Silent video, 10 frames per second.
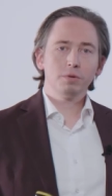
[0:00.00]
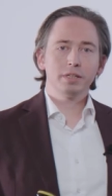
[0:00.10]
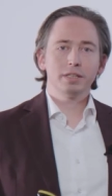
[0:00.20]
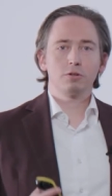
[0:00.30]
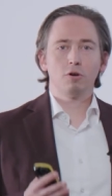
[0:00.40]

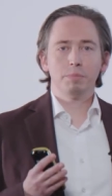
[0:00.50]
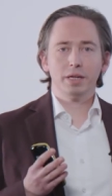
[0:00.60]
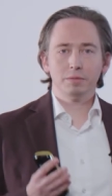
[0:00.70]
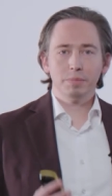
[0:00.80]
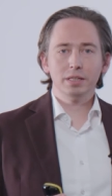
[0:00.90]
one is
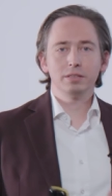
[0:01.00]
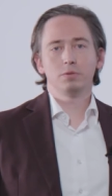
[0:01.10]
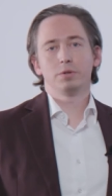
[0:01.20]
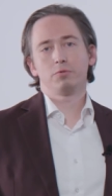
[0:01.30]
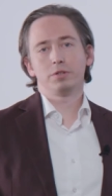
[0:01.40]

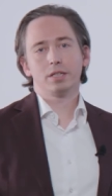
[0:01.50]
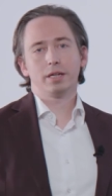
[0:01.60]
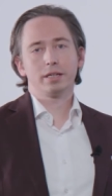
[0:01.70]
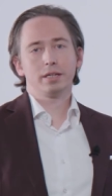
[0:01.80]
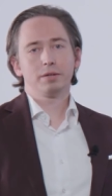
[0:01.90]
compatibility with
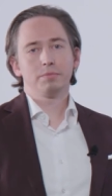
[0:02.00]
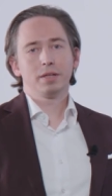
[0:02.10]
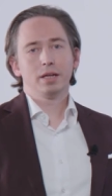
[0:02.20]
recycling.